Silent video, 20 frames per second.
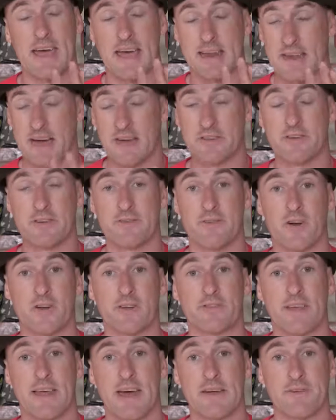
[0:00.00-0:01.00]
and
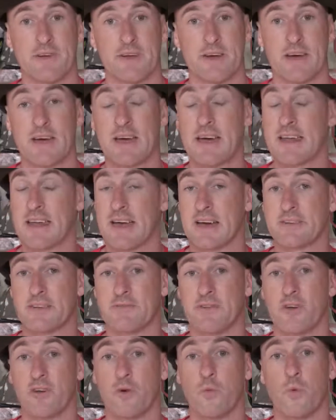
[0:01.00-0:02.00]
Husqvarna South Africa and
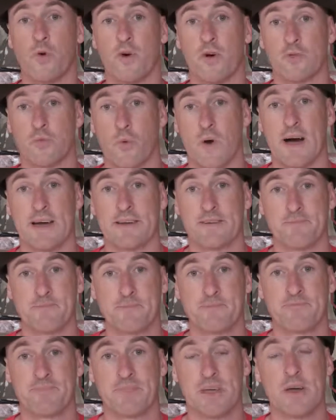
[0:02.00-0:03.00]
Husqvarna worldwide.
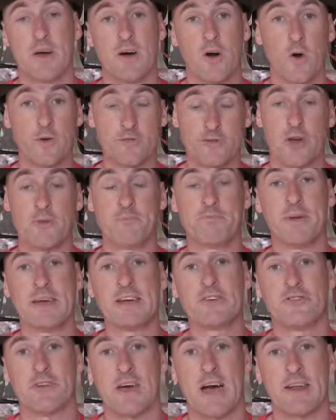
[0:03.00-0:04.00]
Also,
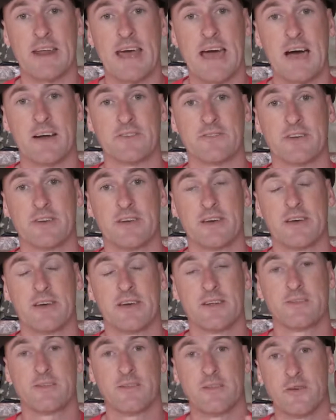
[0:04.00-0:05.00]
big shout out
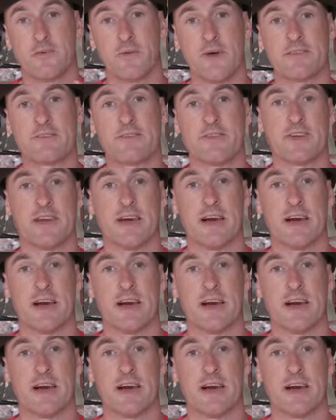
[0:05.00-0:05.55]
to the rest of the